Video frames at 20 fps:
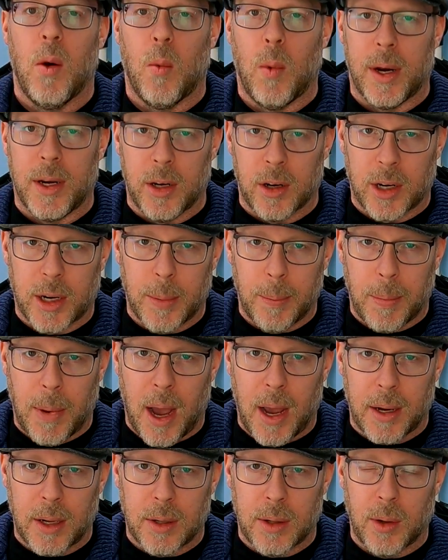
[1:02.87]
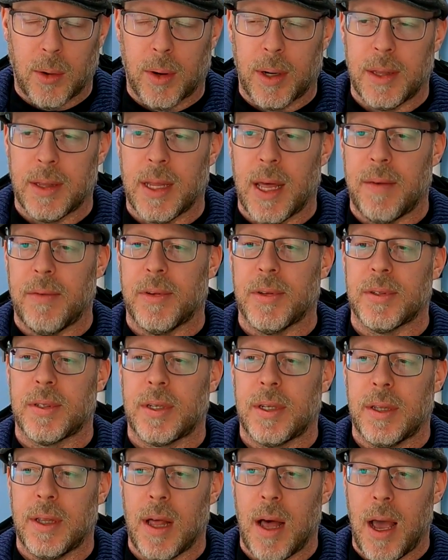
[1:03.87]
When your combined chlorine levels
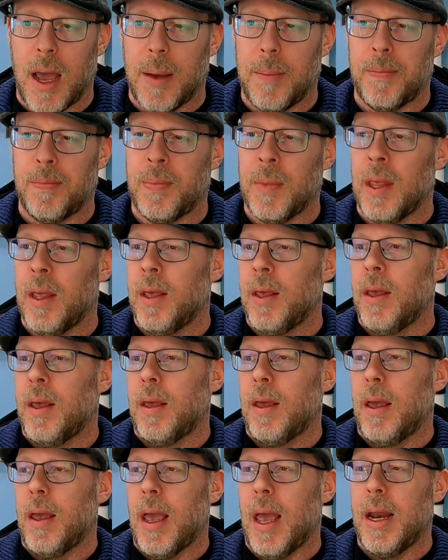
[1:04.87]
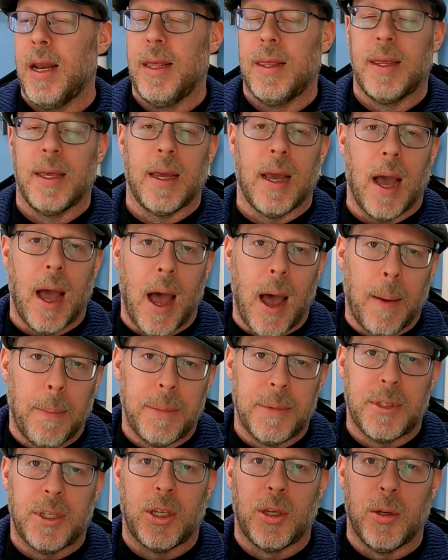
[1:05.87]
climb, anything
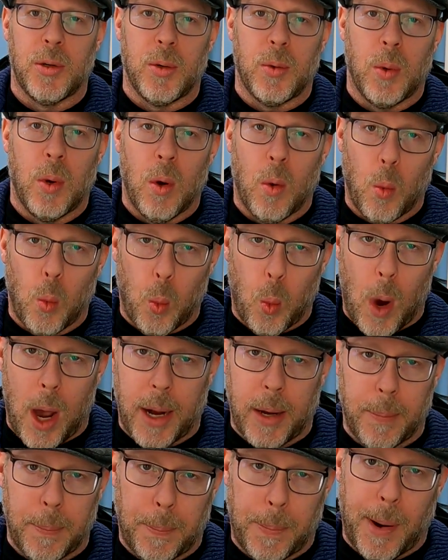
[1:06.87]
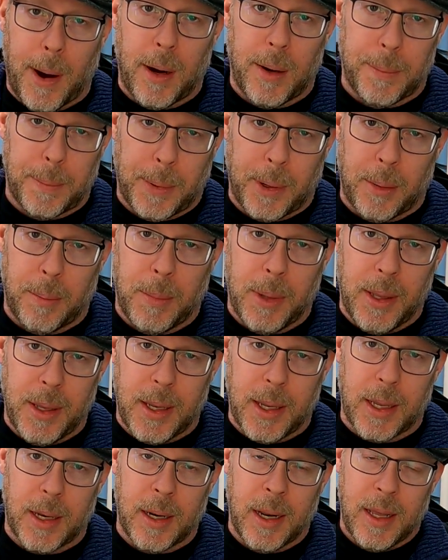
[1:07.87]
up to 1 part per
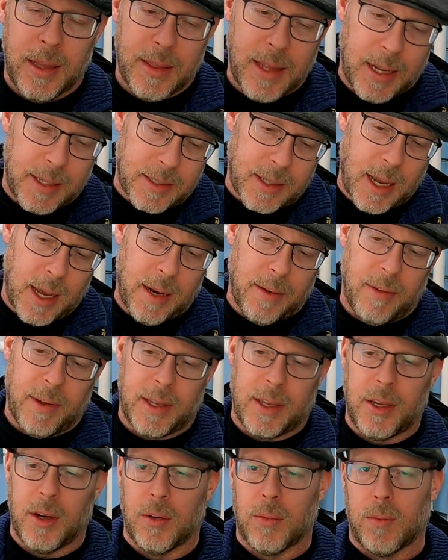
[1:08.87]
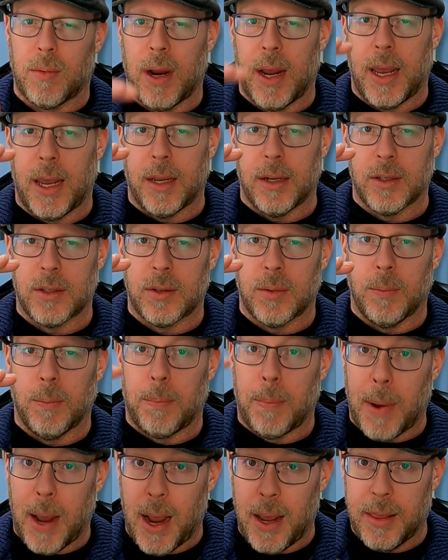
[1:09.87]
million, that's kind of like your range.
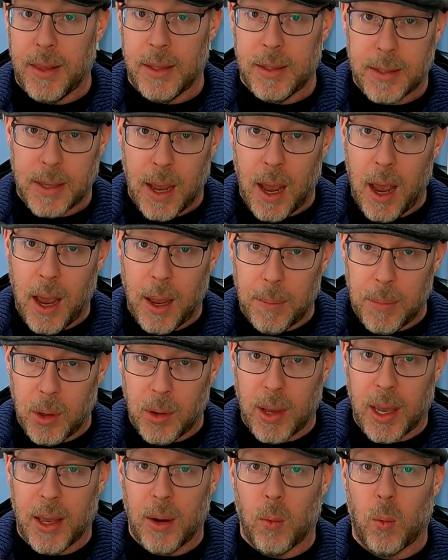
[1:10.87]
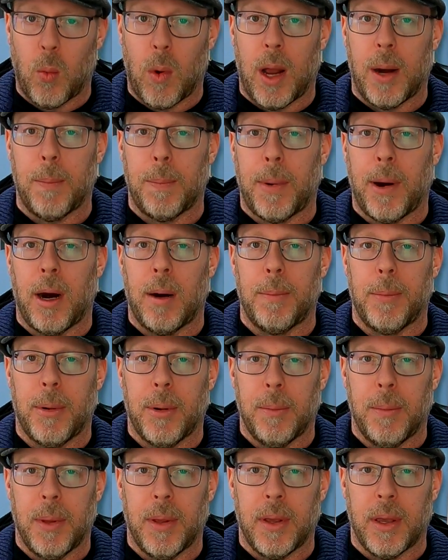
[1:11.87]
By the time you hit 1 part
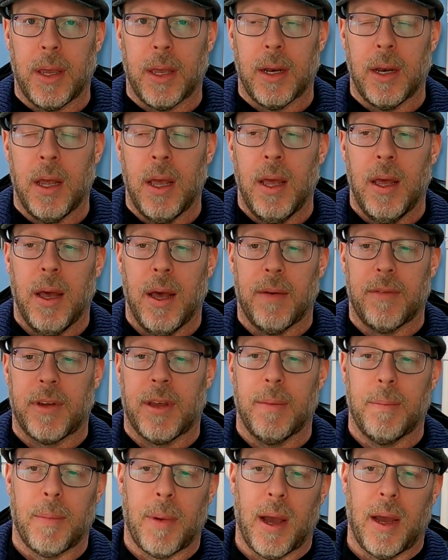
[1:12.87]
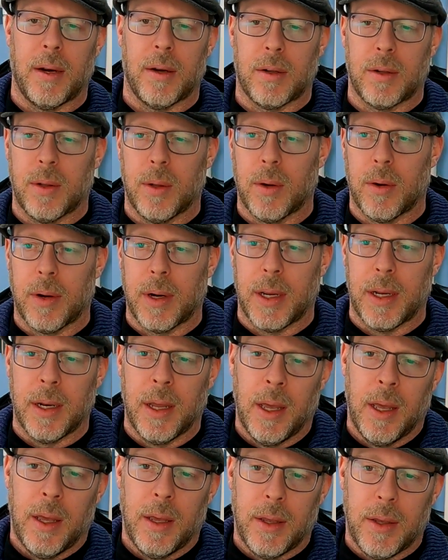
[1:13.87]
per million of combined chlorine,
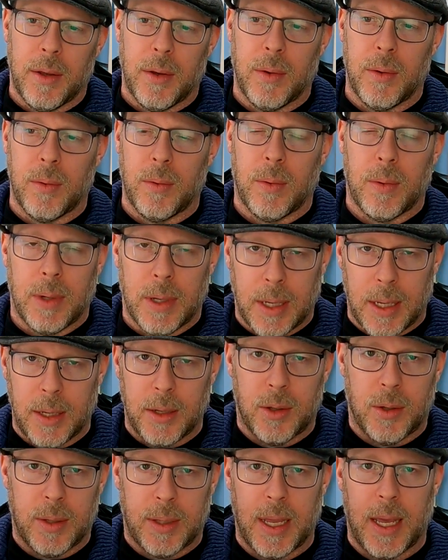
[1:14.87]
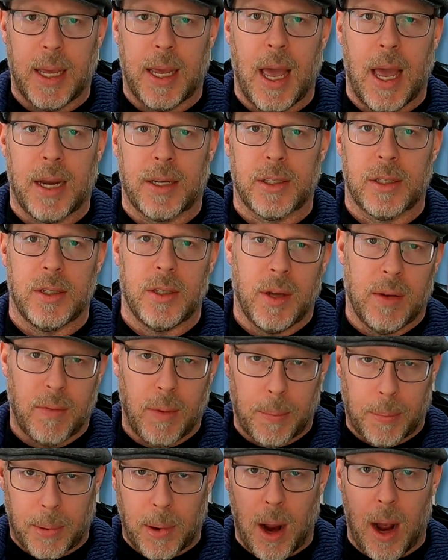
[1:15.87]
you need to take action. You have
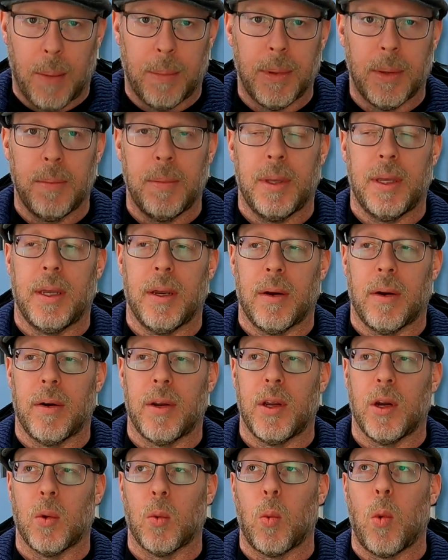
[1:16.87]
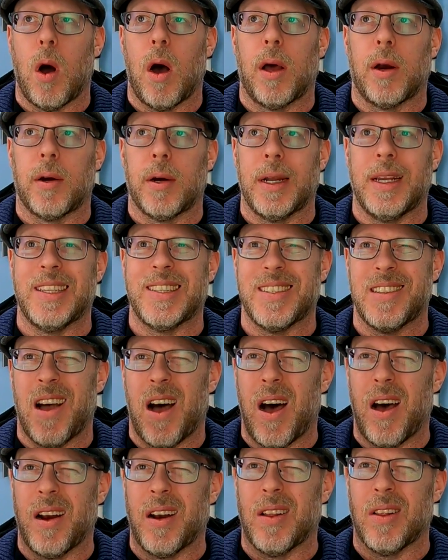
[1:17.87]
a problem here. Your water is
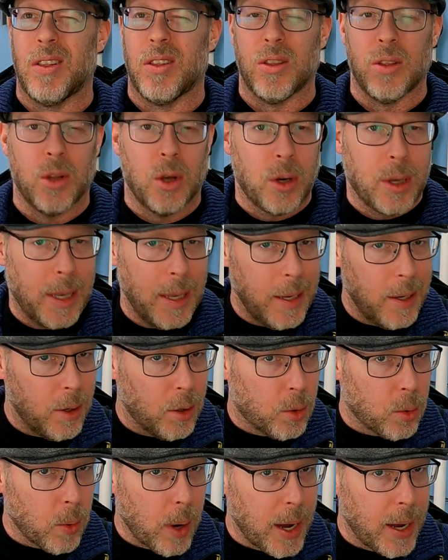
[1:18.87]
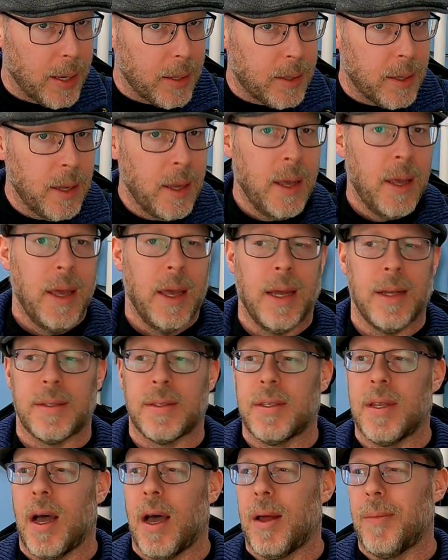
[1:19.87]
not looking great.
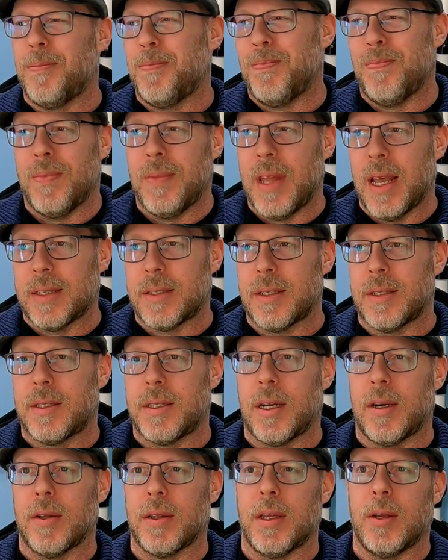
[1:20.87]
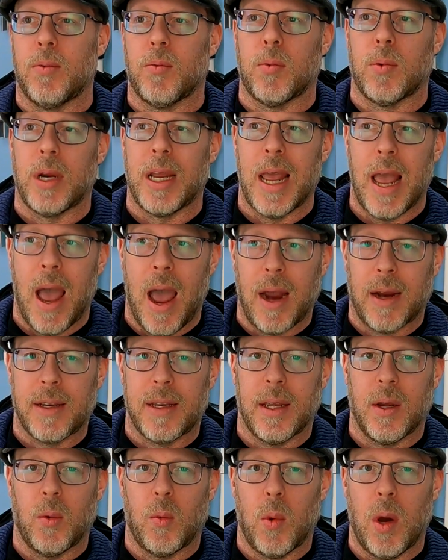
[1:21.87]
It's not necessarily
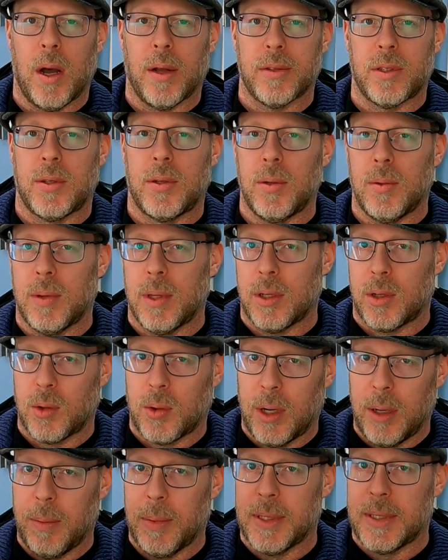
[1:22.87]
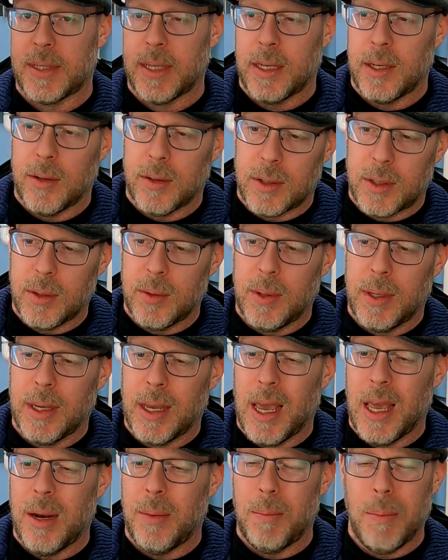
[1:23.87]
reacting well to the treatments that you're
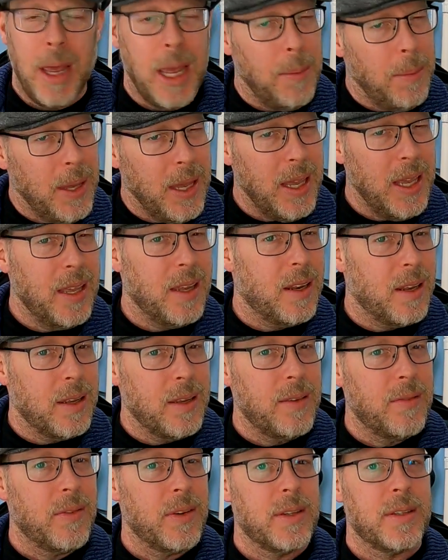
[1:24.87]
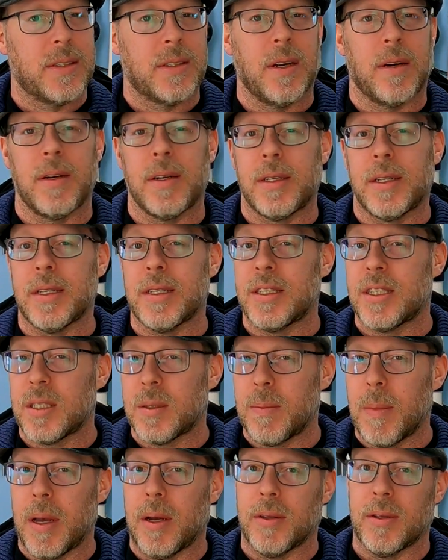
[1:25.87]
doing, and maybe it even is starting to
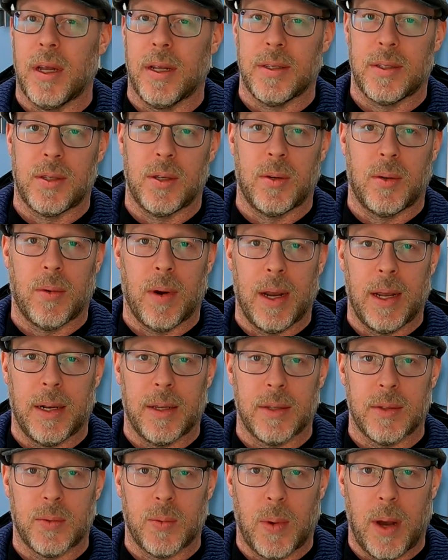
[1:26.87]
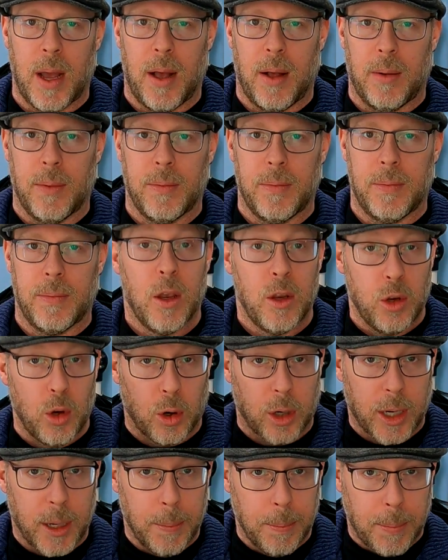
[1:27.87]
smell not so great as well.
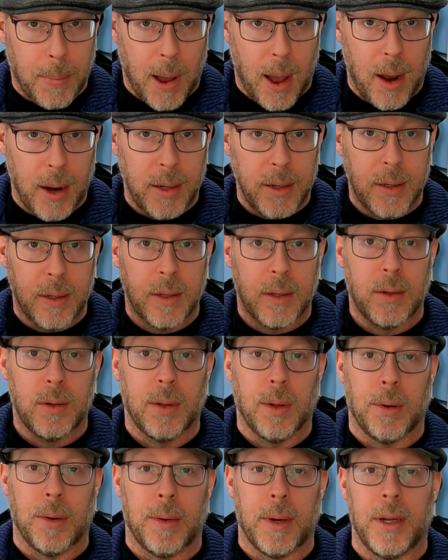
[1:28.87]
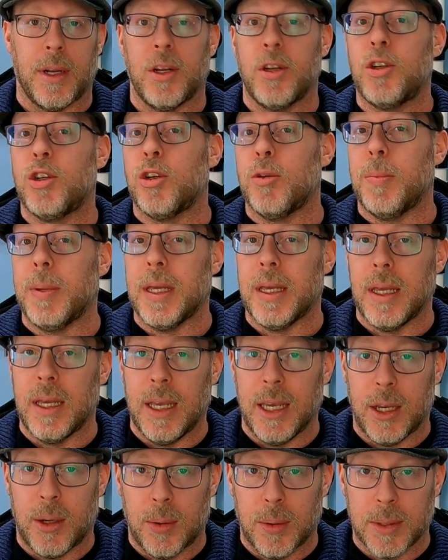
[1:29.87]
Your combined chlorine should be
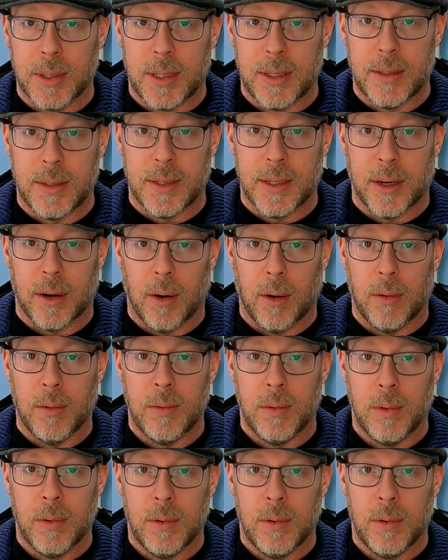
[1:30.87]
equal to 0.